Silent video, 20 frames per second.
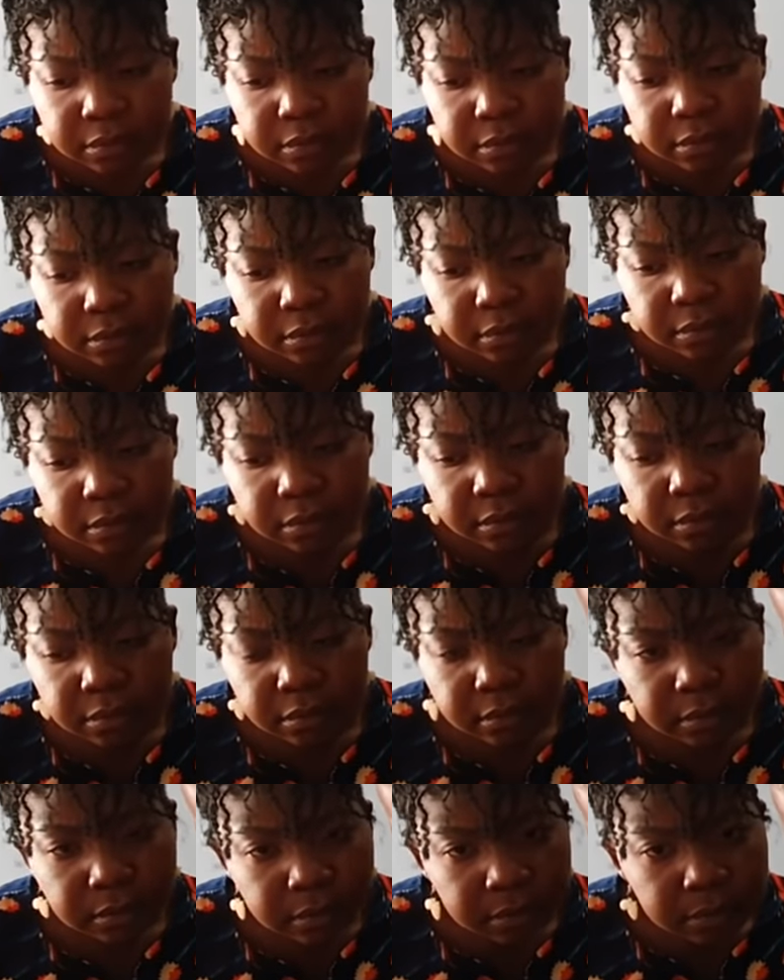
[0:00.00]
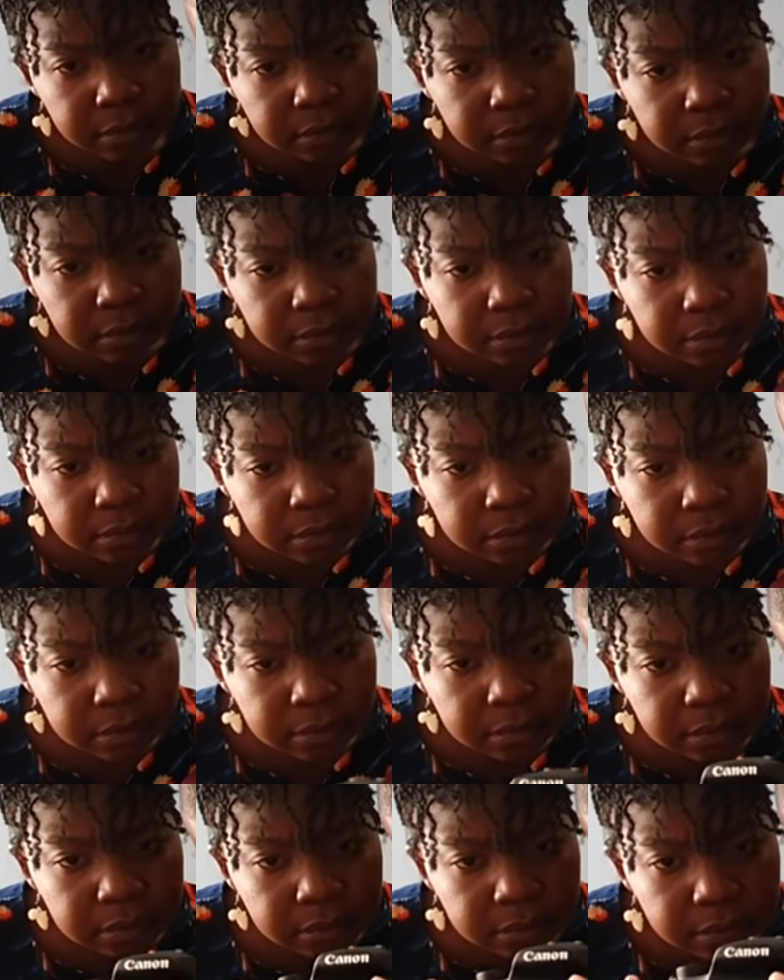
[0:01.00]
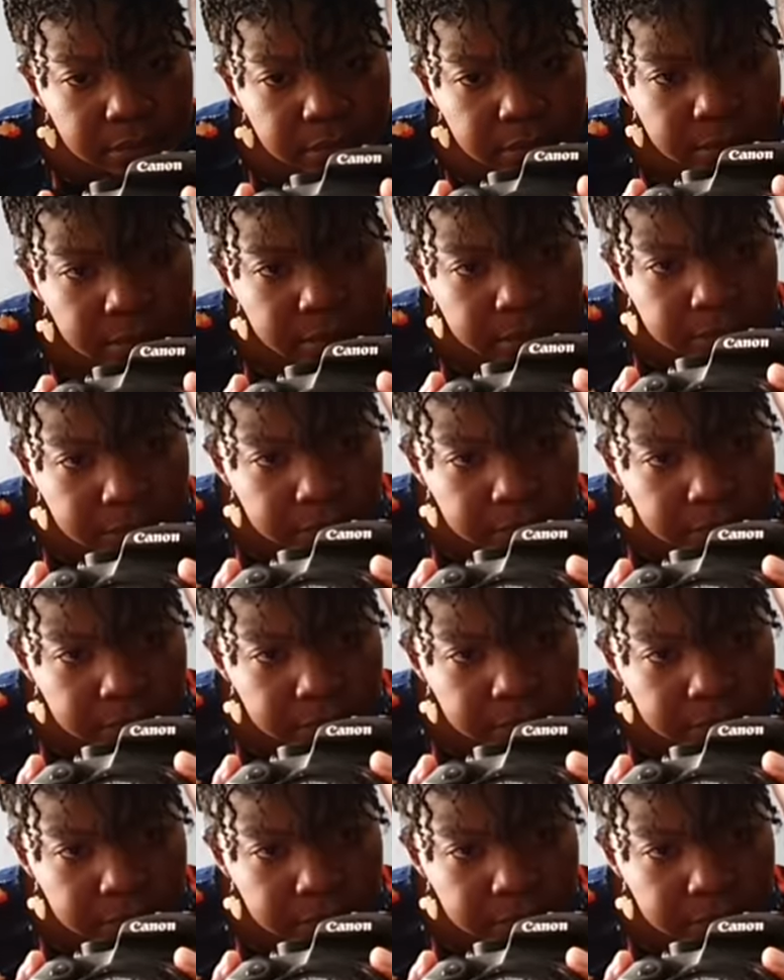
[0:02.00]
The person shown says nothing.